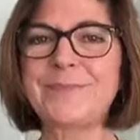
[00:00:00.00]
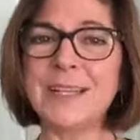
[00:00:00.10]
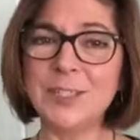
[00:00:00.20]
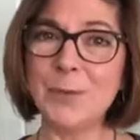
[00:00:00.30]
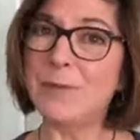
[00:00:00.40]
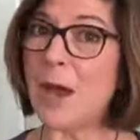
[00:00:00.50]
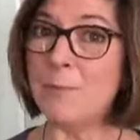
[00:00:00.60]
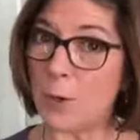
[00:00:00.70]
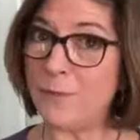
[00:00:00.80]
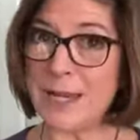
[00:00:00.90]
So we've
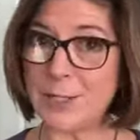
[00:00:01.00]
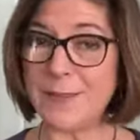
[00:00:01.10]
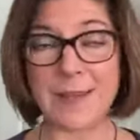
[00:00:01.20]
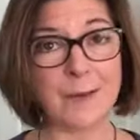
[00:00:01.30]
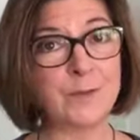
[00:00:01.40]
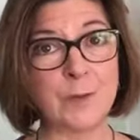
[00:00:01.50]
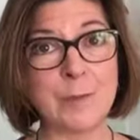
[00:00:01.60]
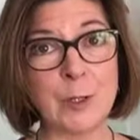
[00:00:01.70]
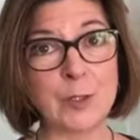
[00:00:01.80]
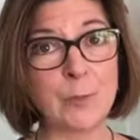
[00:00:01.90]
got motivation that comes from the
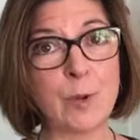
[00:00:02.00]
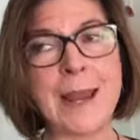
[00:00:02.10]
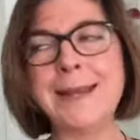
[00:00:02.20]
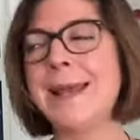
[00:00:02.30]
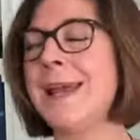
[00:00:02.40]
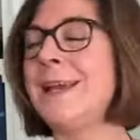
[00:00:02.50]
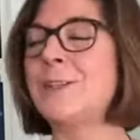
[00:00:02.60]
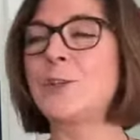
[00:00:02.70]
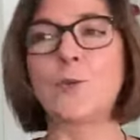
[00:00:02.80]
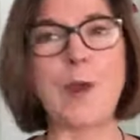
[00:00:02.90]
emotional brain.
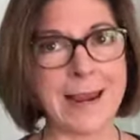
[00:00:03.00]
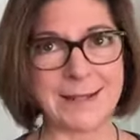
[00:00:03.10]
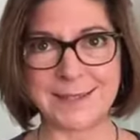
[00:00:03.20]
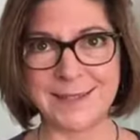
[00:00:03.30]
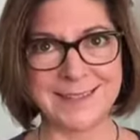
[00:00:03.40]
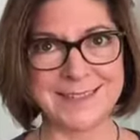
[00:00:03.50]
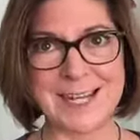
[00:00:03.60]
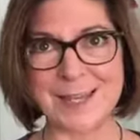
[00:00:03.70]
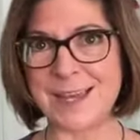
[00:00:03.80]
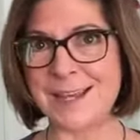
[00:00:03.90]
It's great to
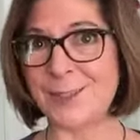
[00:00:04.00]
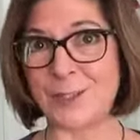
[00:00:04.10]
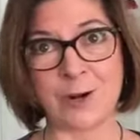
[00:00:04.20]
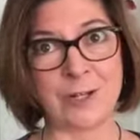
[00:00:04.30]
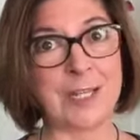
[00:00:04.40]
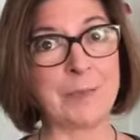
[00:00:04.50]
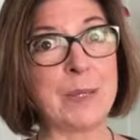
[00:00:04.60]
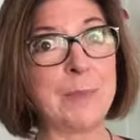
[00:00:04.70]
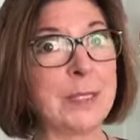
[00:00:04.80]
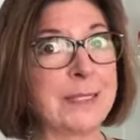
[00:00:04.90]
get things started, get
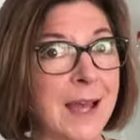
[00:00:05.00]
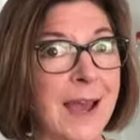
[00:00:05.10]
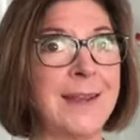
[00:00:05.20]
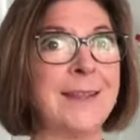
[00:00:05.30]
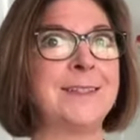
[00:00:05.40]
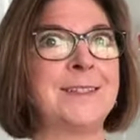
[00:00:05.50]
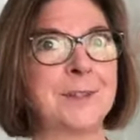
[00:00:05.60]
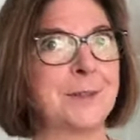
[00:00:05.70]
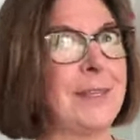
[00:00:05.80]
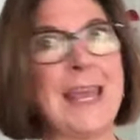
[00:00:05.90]
people excited
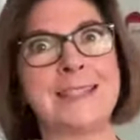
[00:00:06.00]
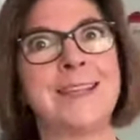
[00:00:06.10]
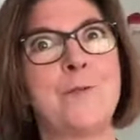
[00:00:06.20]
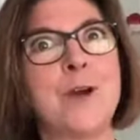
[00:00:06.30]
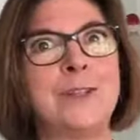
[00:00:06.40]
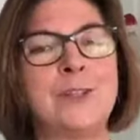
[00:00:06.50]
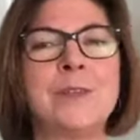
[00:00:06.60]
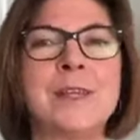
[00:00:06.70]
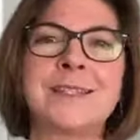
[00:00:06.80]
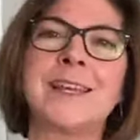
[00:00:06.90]
to, yes, I want to do this.